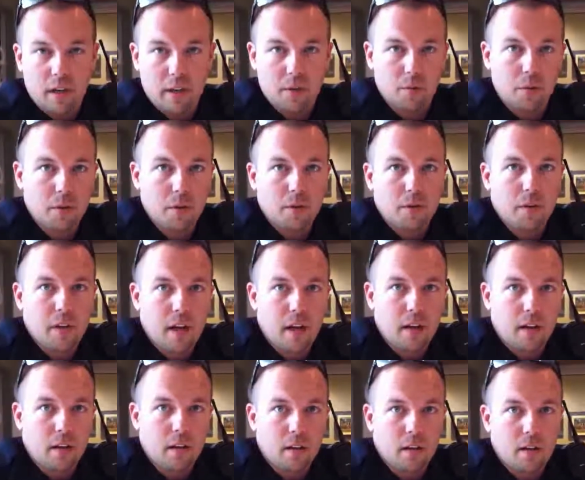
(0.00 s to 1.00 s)
I can run your
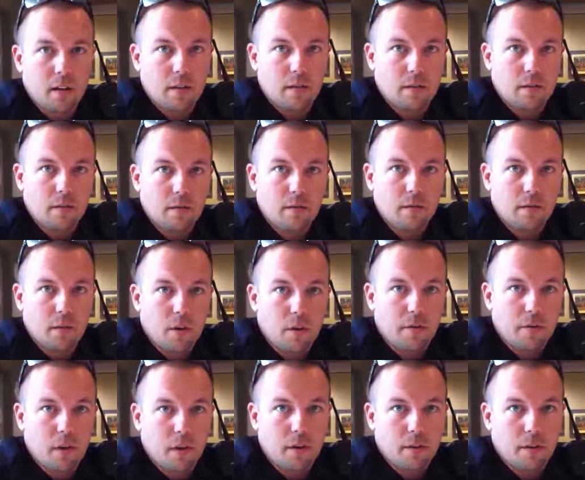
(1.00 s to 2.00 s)
tag and
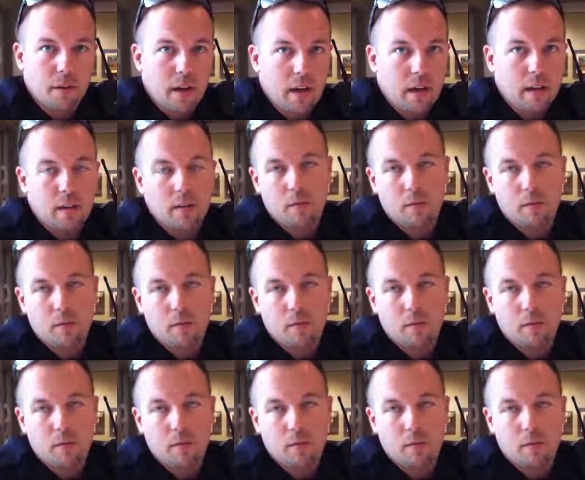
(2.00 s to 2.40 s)
verify your tag,